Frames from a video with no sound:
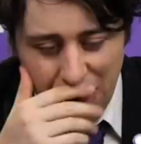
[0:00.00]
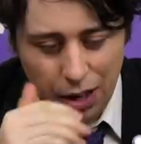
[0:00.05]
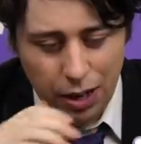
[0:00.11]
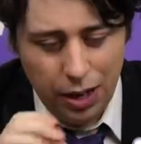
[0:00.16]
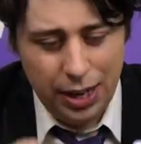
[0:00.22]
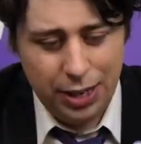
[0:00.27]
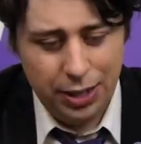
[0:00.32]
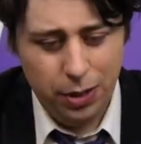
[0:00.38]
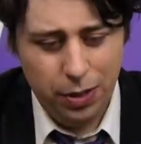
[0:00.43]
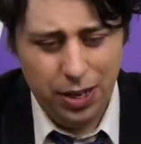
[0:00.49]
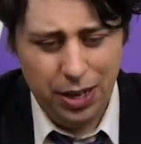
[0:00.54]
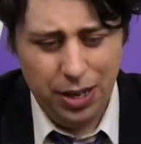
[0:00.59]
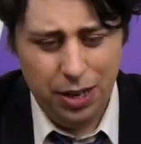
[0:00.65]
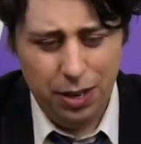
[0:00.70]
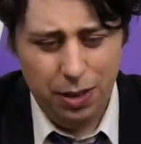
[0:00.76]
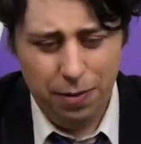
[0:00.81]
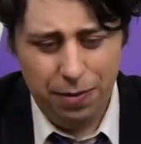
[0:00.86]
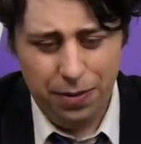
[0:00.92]
All right, so I
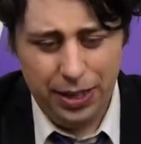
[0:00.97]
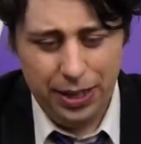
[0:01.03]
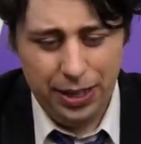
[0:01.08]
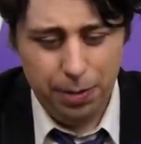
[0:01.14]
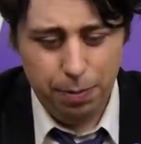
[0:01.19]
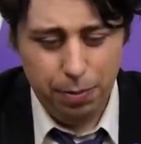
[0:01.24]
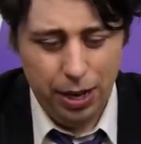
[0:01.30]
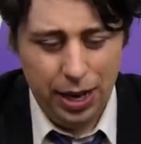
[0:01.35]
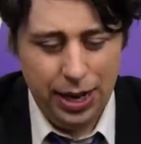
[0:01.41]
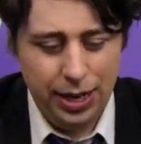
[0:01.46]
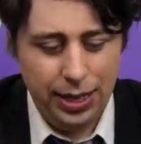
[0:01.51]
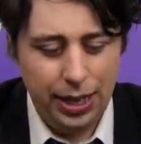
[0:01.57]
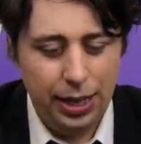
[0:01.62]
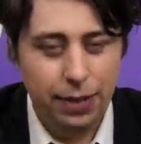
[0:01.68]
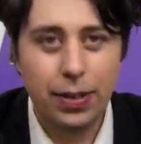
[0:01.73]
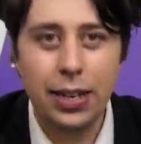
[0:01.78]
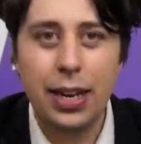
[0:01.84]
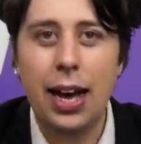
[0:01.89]
don't know if this brand
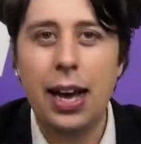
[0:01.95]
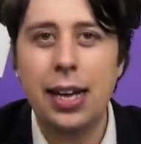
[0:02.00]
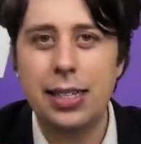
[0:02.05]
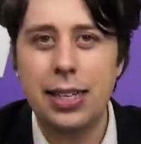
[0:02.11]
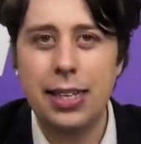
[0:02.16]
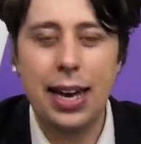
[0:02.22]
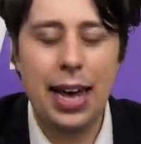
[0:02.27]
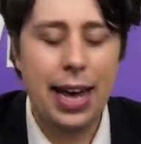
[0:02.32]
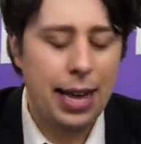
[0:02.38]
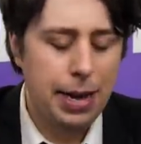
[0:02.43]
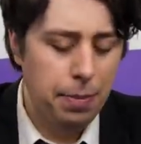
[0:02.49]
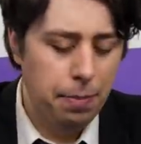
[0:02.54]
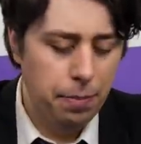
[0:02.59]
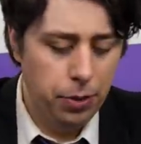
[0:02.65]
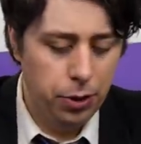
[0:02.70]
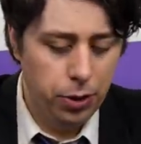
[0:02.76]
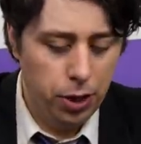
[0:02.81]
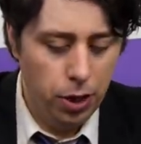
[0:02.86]
even has a
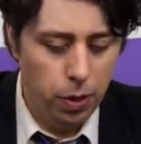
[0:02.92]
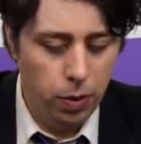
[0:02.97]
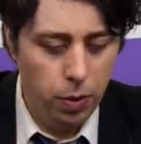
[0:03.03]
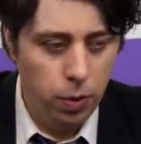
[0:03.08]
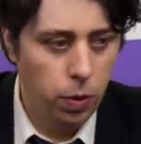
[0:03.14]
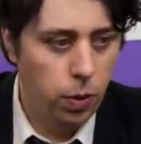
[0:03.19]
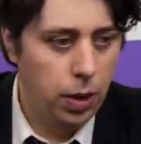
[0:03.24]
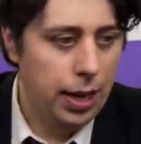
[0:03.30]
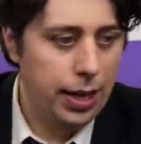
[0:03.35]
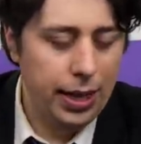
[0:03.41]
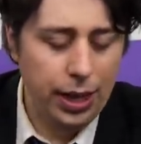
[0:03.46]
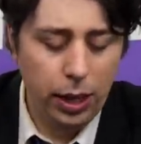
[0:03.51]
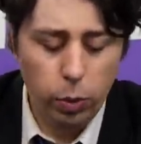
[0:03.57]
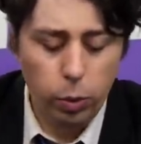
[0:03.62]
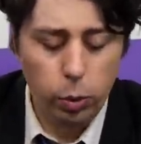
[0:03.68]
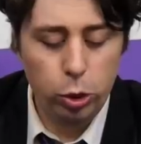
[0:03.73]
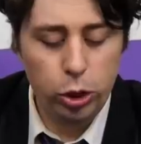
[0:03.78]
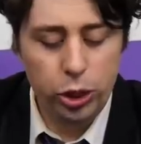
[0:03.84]
name, so I
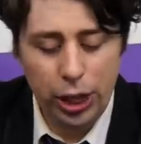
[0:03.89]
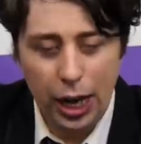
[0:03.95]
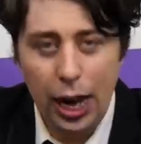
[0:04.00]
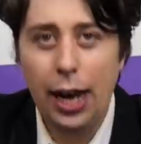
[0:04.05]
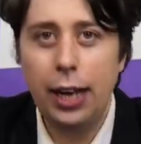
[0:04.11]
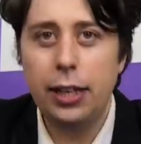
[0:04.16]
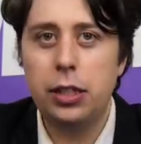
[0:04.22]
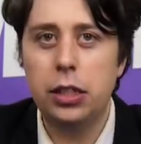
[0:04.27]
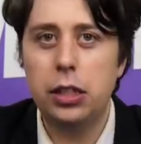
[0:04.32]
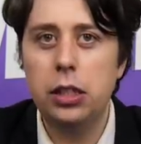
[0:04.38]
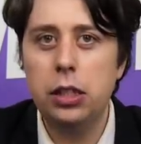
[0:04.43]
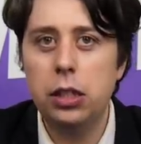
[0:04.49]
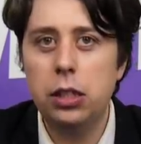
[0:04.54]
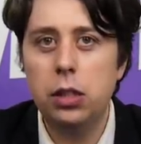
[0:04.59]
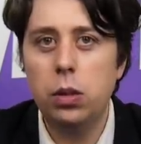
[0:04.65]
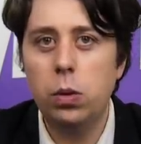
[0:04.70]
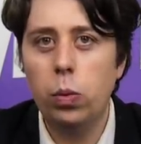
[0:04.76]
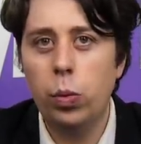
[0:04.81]
think we'll charge
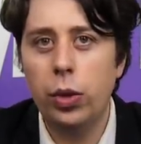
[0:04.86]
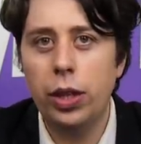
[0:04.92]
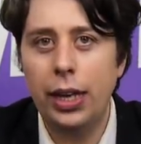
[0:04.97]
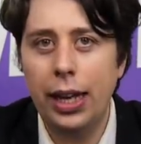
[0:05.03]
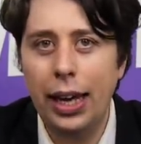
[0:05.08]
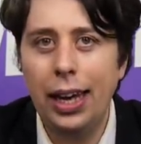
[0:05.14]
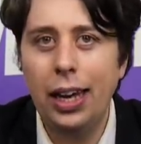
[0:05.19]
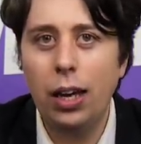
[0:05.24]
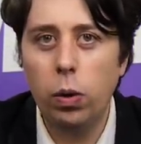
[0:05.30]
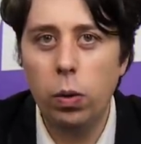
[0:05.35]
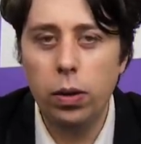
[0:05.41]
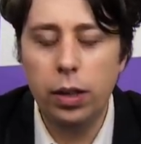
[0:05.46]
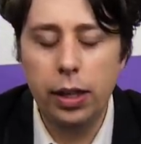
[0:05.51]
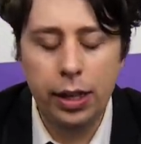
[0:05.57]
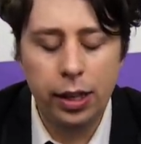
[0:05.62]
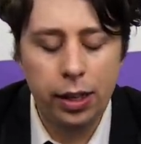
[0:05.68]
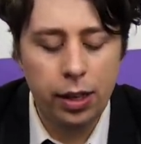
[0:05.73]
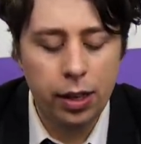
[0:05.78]
it with an
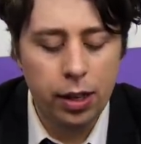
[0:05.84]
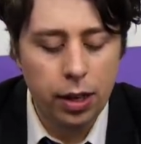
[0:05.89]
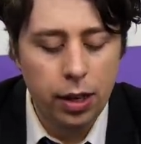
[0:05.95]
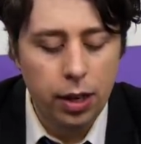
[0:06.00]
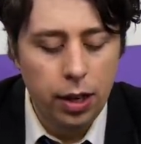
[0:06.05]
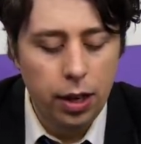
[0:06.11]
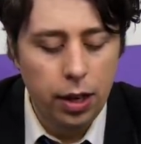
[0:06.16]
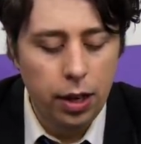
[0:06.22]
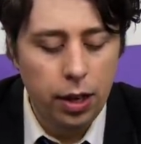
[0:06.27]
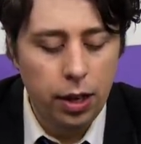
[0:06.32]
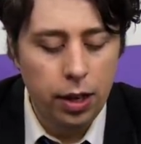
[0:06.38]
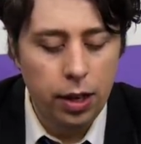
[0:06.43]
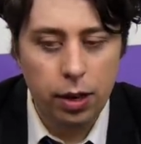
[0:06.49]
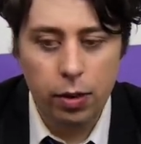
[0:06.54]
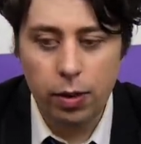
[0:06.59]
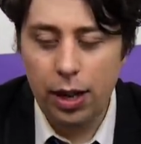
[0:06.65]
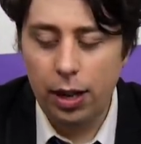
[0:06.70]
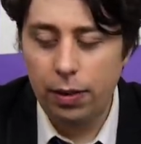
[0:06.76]
equally uh,
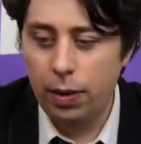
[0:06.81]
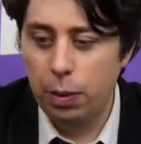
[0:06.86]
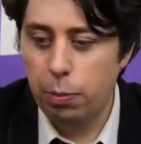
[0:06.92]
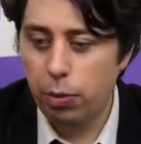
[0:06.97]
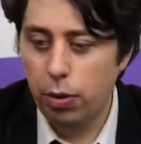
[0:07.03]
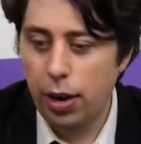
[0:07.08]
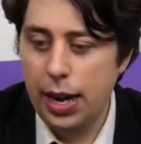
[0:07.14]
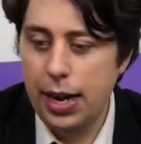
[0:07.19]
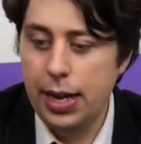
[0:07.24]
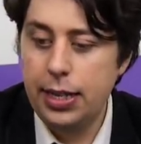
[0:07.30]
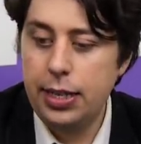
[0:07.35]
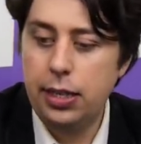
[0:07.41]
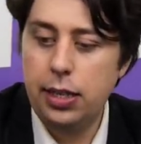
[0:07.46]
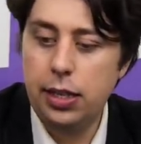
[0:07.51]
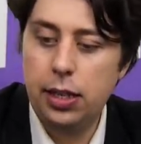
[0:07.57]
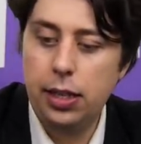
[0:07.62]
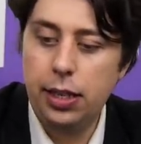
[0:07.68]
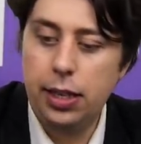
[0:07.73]
irrelevant
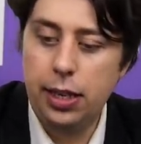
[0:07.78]
brand.